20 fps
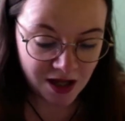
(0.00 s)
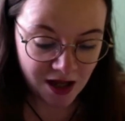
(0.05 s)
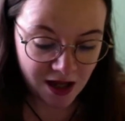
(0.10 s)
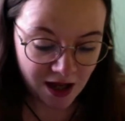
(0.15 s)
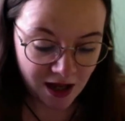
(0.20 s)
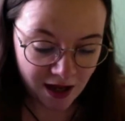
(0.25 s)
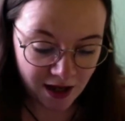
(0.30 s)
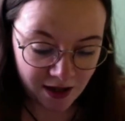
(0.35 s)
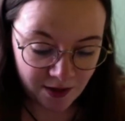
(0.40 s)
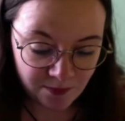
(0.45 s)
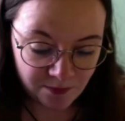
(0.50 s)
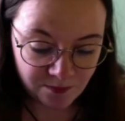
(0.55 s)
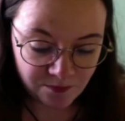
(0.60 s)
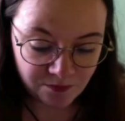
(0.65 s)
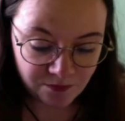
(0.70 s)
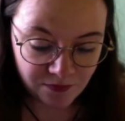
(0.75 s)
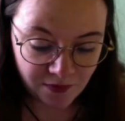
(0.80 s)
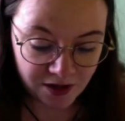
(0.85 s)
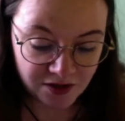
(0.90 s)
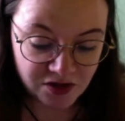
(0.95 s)
Um,
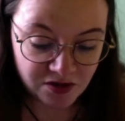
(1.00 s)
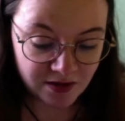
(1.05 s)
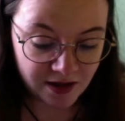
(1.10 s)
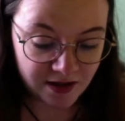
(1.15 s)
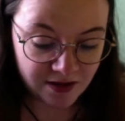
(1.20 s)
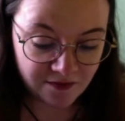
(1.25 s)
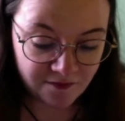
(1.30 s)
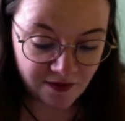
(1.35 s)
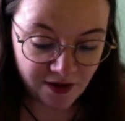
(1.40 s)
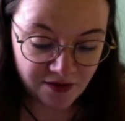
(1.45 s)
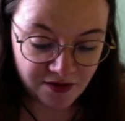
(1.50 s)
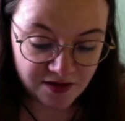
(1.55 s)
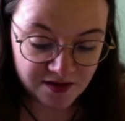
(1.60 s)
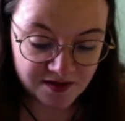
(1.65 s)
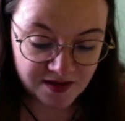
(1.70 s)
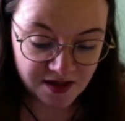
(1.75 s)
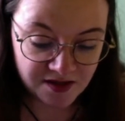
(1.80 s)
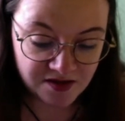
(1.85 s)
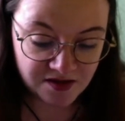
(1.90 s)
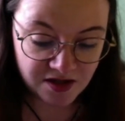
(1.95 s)
I do like the fact that it
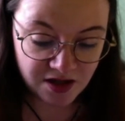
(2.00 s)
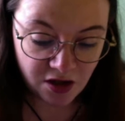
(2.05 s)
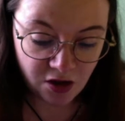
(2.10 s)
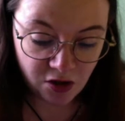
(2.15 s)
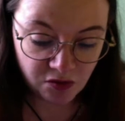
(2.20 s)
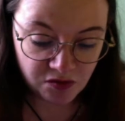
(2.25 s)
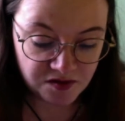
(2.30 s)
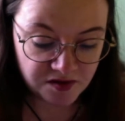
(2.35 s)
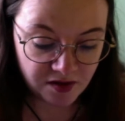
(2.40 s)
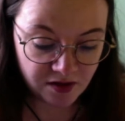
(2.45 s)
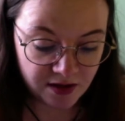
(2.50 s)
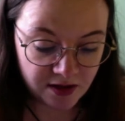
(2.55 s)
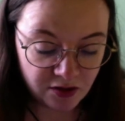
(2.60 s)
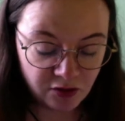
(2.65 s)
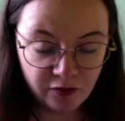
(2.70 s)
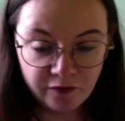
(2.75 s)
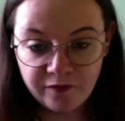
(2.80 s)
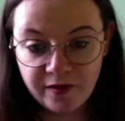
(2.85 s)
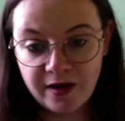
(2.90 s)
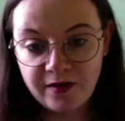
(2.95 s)
says the odds are in your
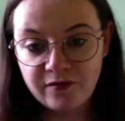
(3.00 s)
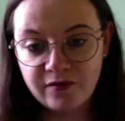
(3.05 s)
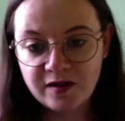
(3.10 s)
favour.